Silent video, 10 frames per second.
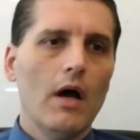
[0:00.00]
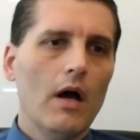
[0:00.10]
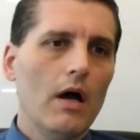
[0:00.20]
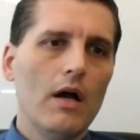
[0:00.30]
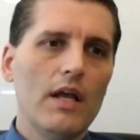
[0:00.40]

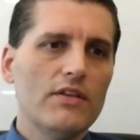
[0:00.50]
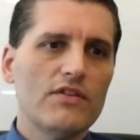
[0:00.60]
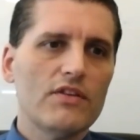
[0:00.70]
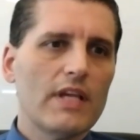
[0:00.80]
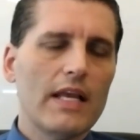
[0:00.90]
Uh, it's
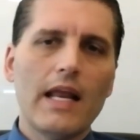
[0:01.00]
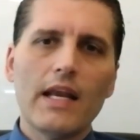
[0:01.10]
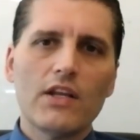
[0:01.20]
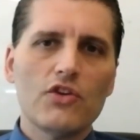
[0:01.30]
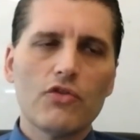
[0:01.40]
just getting out
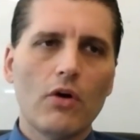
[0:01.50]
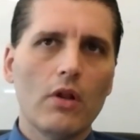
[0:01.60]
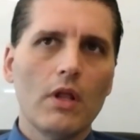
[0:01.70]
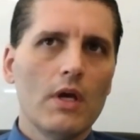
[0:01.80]
of control.